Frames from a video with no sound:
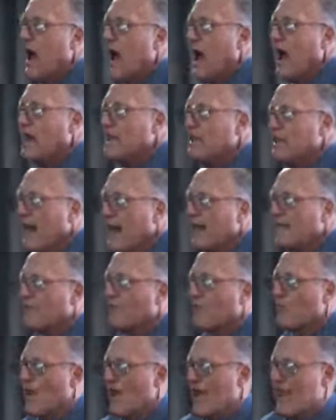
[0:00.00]
another
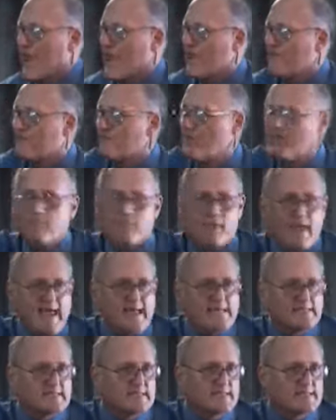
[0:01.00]
wave
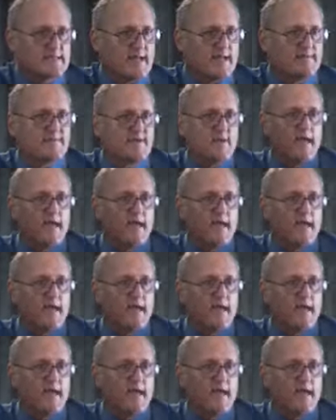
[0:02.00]
replaces it,